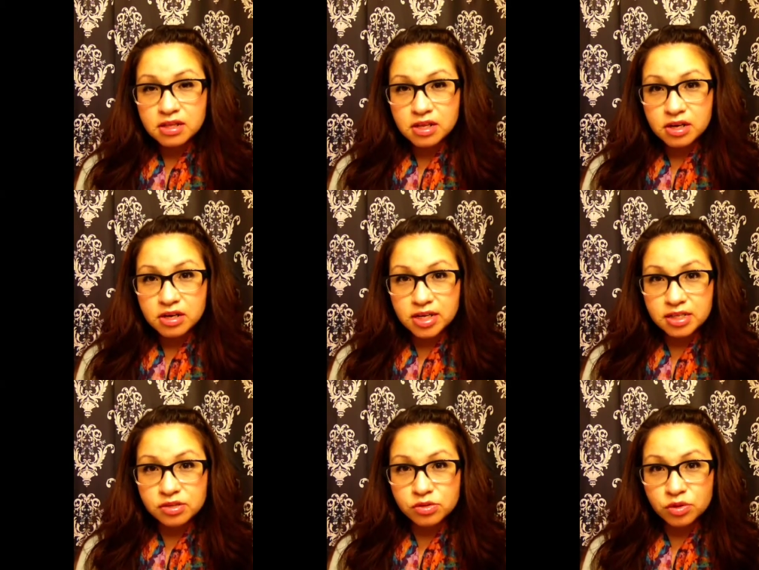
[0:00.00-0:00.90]
there
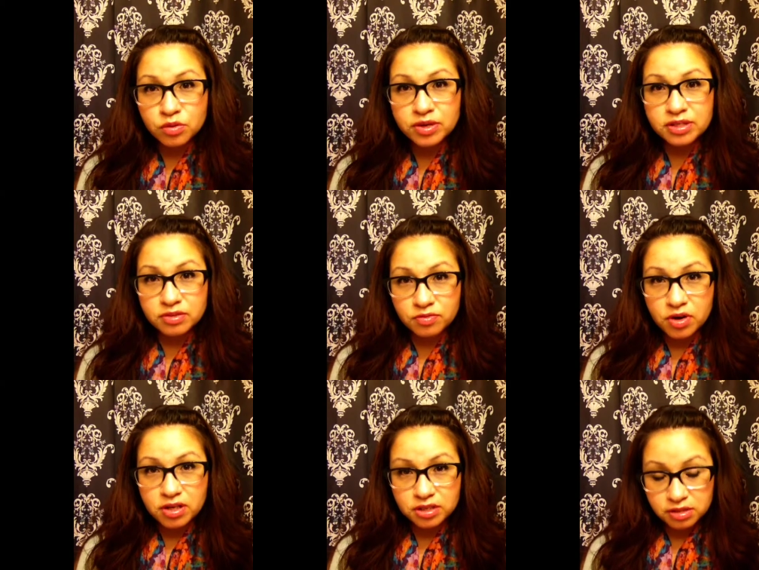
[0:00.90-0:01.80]
is no reason
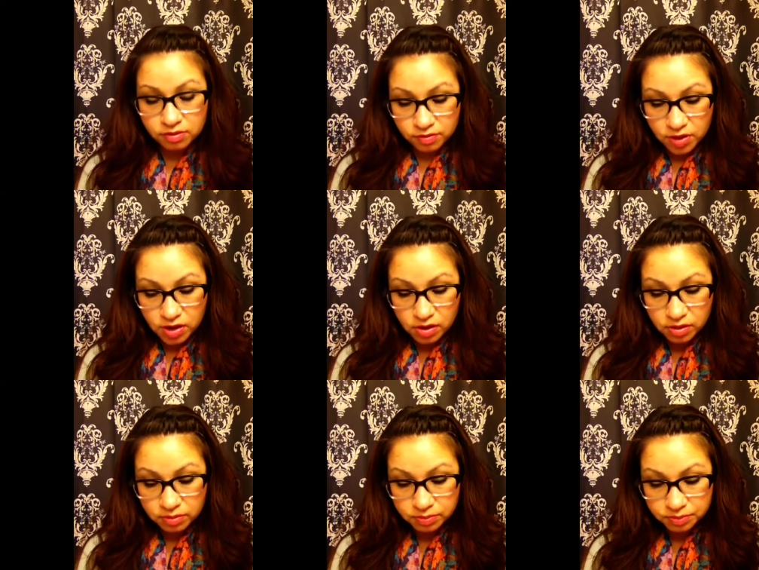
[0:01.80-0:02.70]
for us to fear.